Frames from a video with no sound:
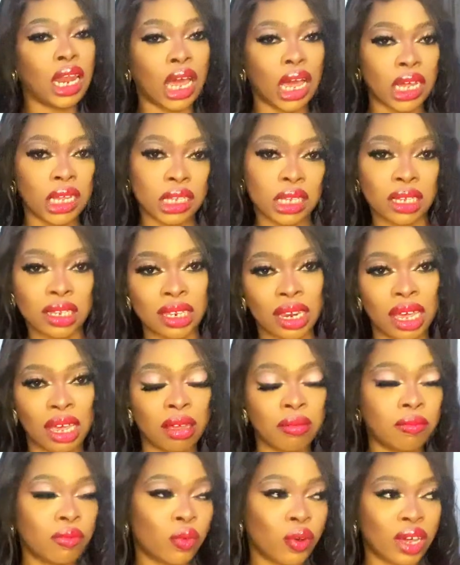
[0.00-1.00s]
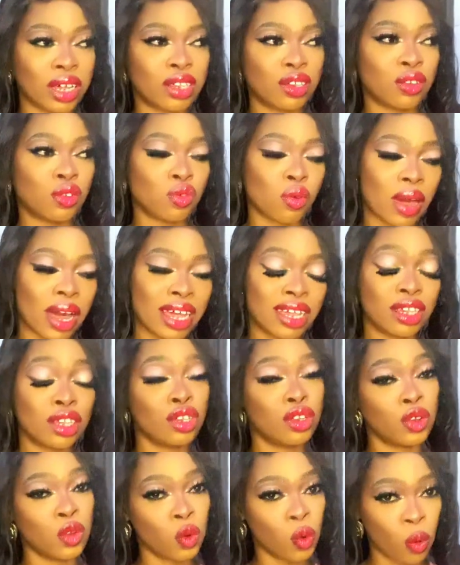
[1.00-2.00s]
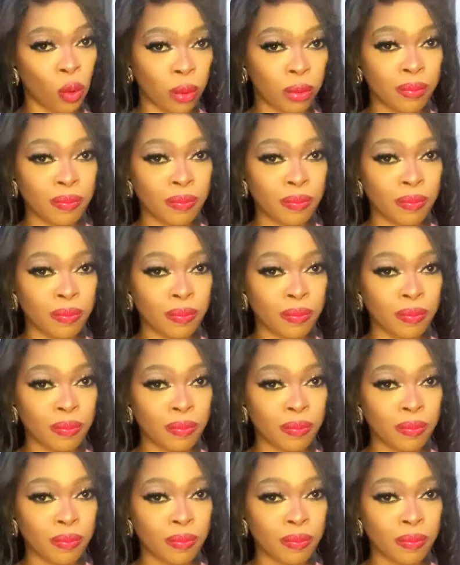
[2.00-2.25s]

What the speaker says: like the name WHITISH white? No,